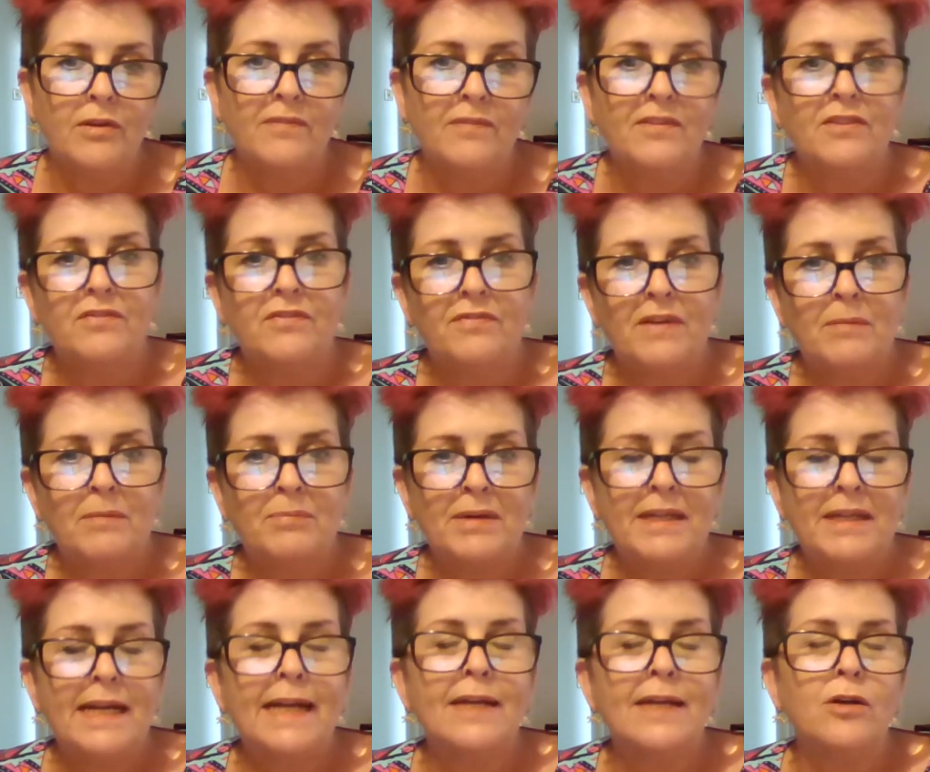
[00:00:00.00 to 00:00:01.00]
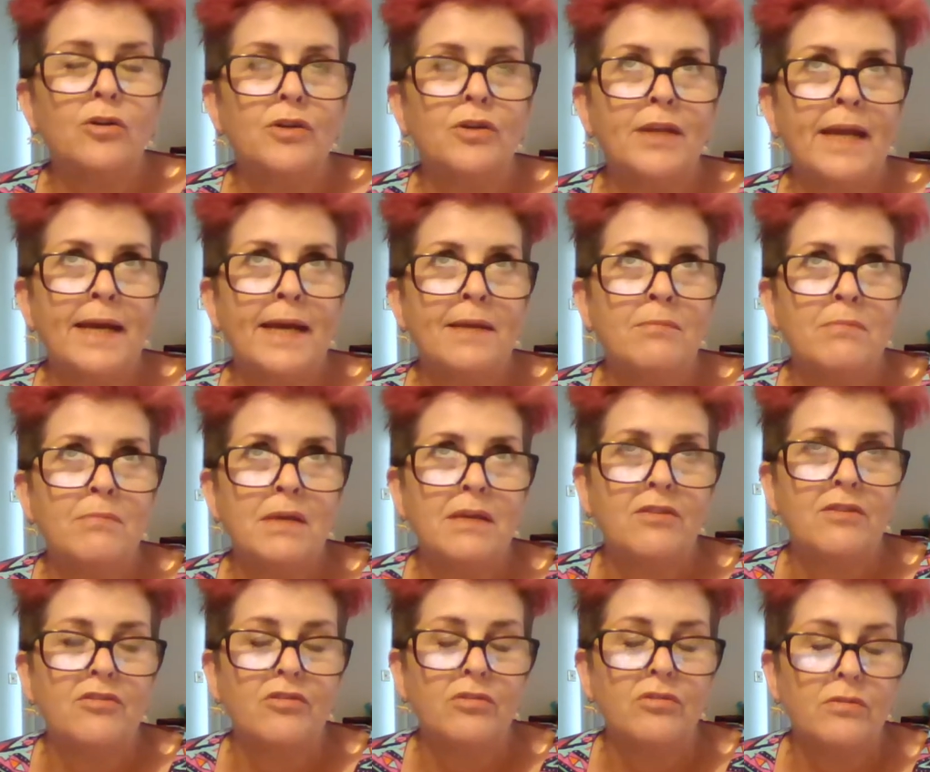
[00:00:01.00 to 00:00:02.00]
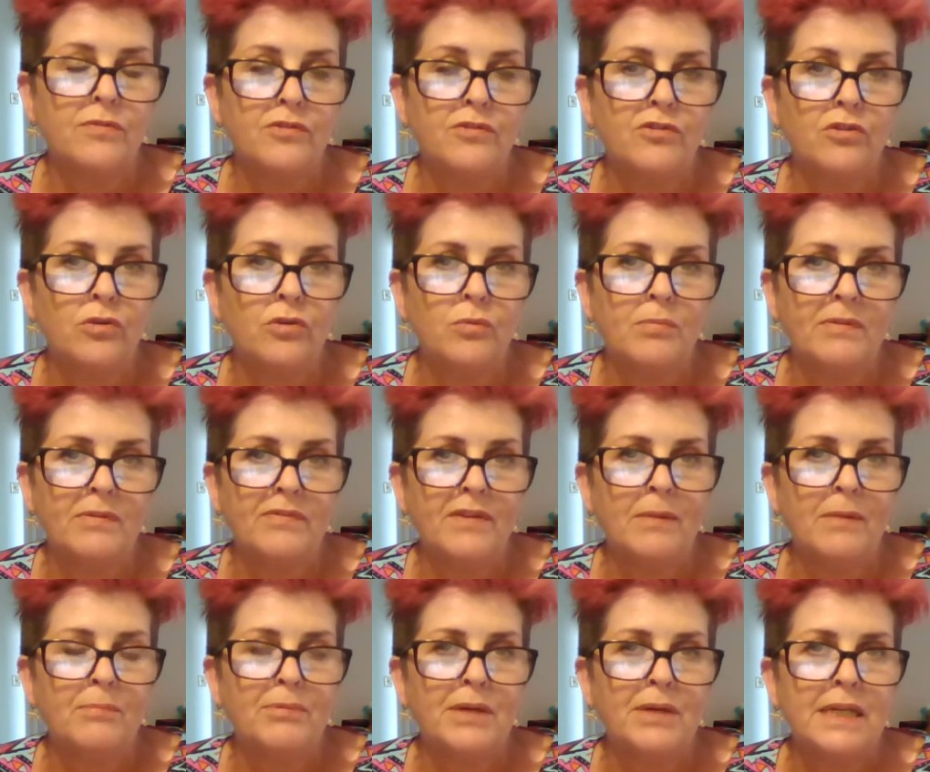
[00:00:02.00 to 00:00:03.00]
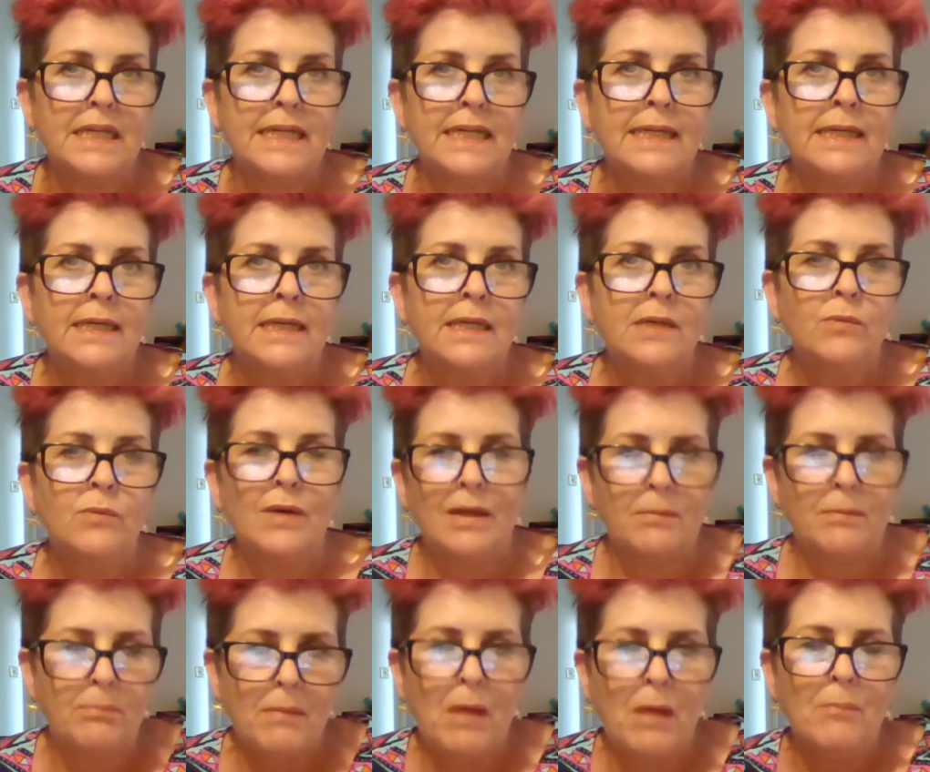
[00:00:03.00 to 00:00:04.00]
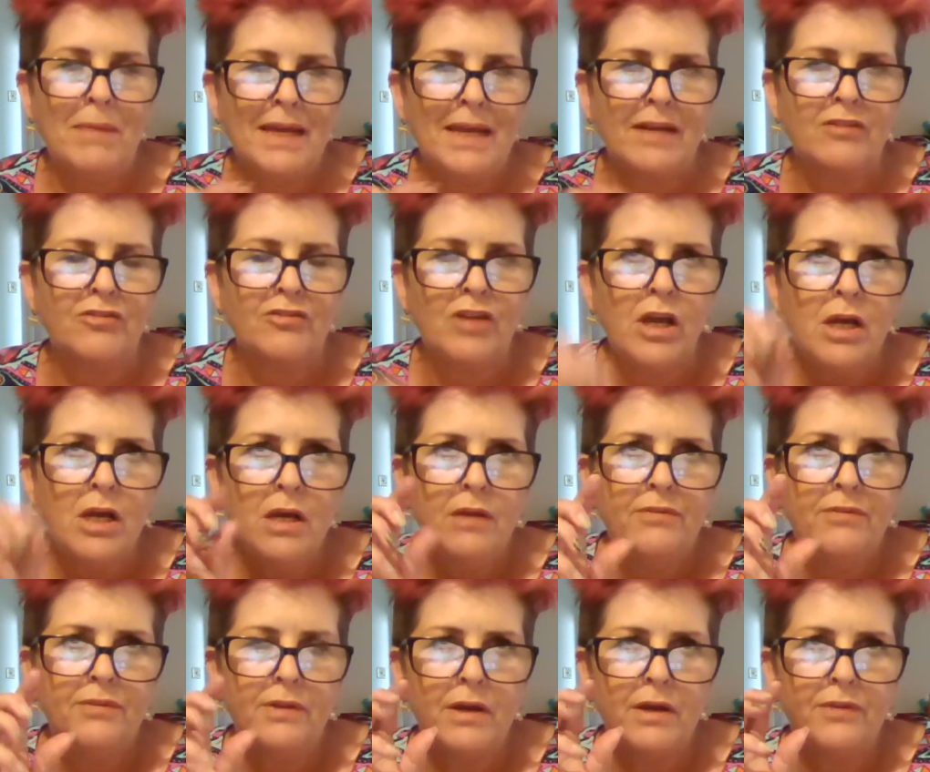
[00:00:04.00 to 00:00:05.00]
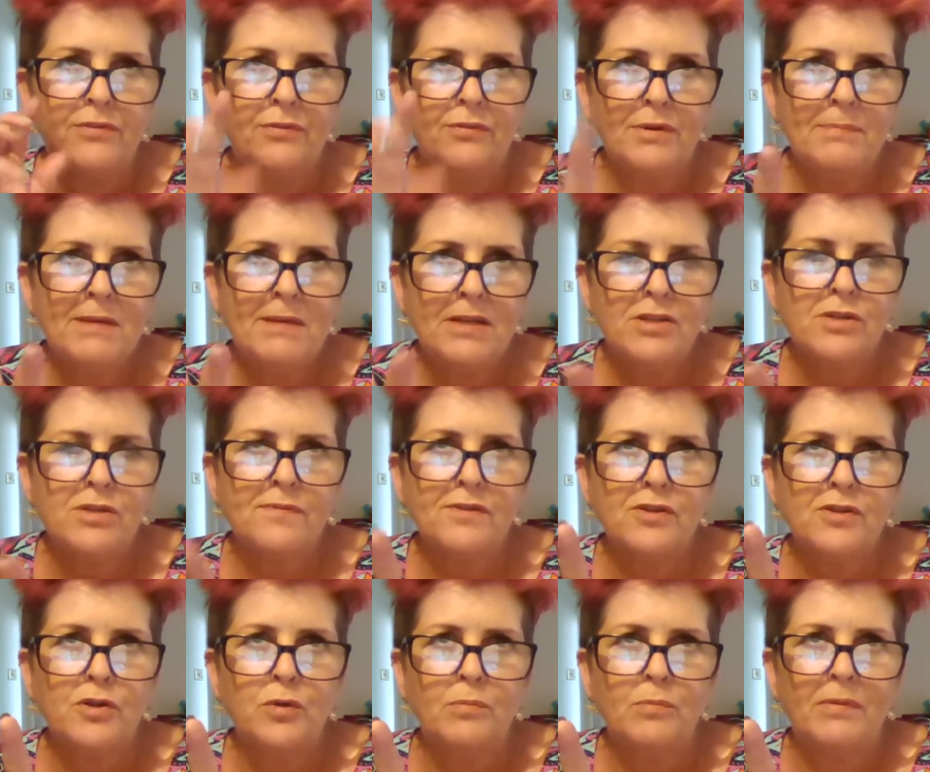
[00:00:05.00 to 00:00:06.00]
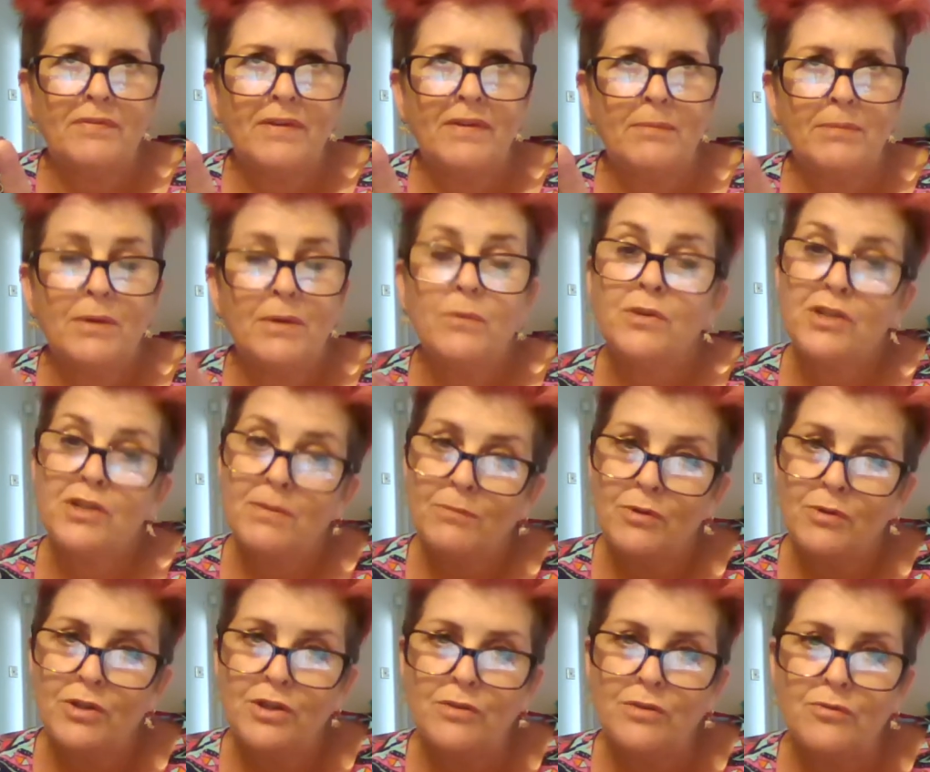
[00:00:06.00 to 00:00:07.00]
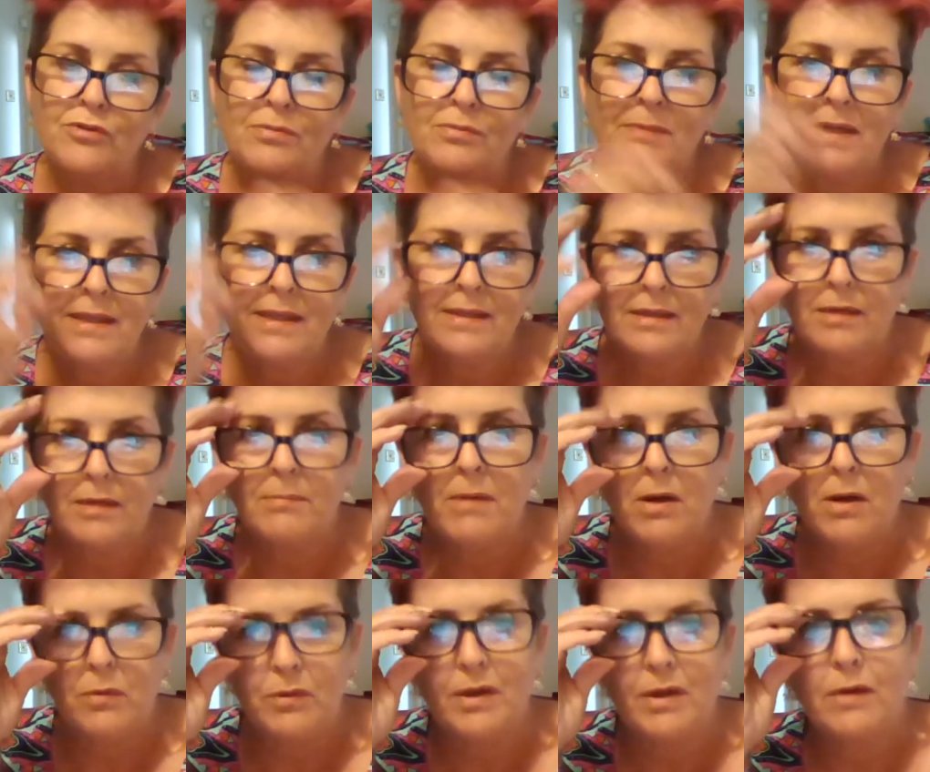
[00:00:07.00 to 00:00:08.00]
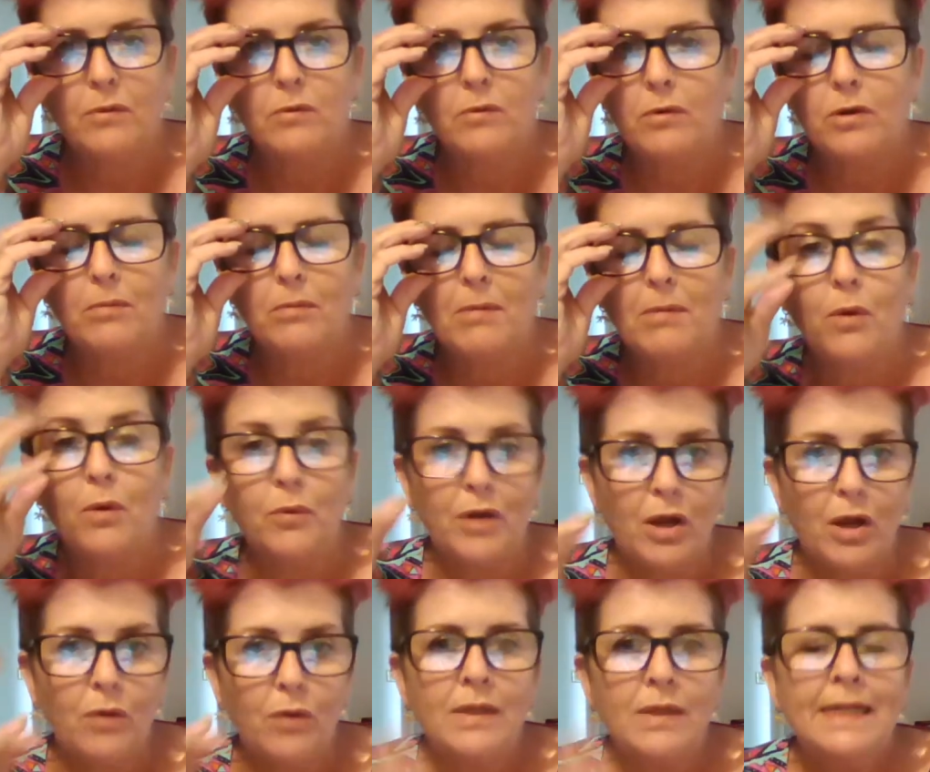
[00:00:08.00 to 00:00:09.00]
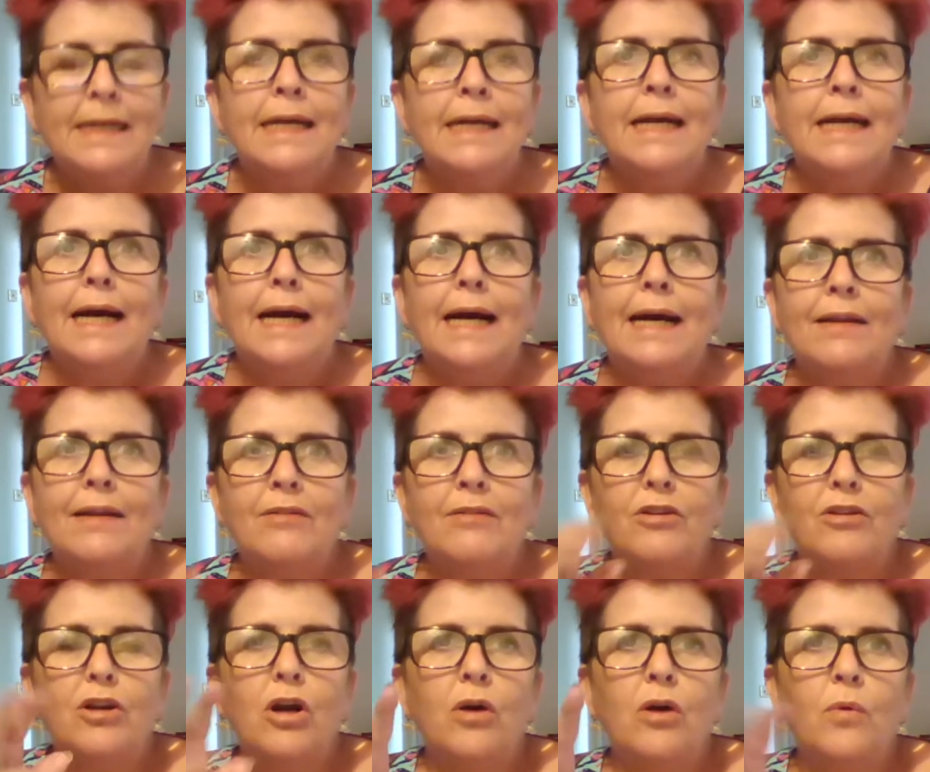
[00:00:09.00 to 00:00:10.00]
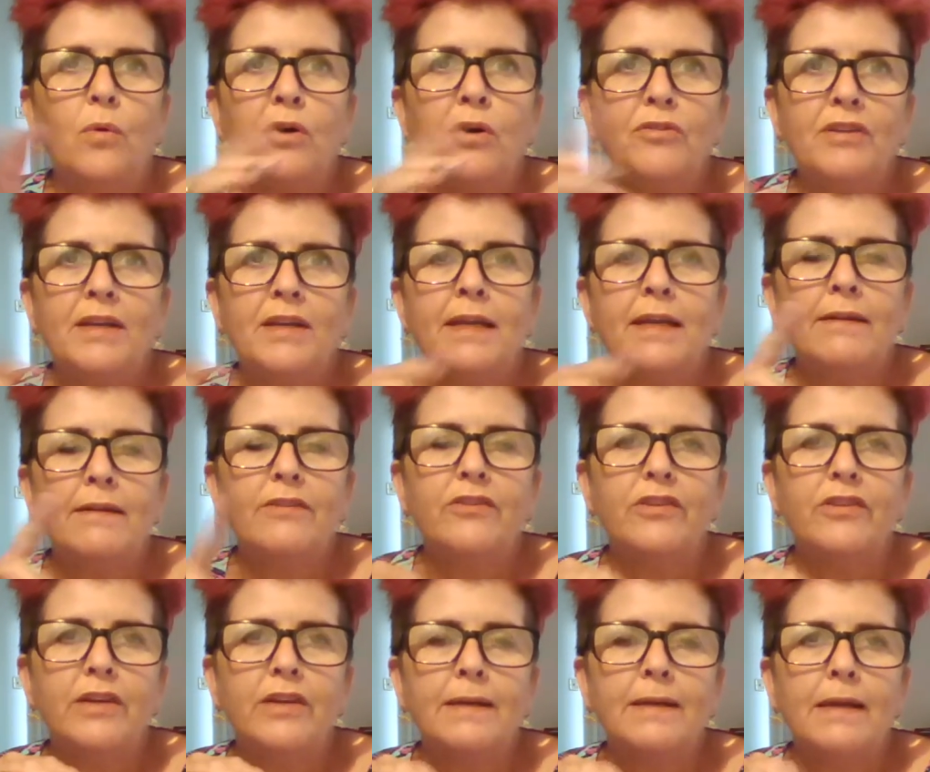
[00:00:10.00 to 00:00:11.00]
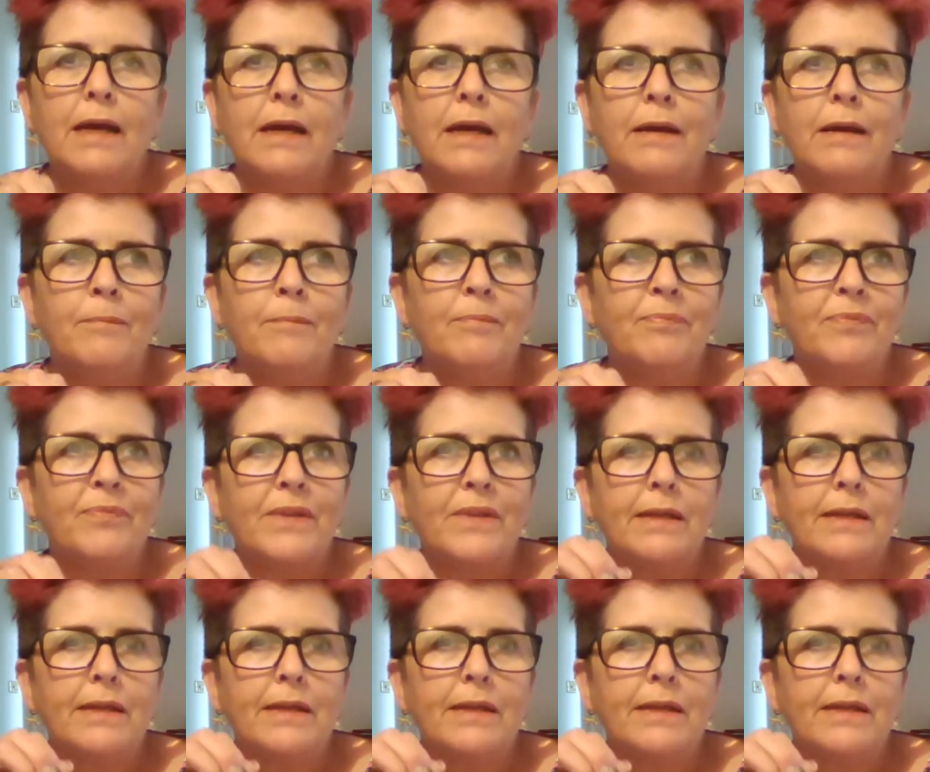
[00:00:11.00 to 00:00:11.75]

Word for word: If it's fabric, I got nine meters of scuba fabric well a, mix three meters of scuba fabric which I'm going to use to make the kimono, kimono and a coordinating um,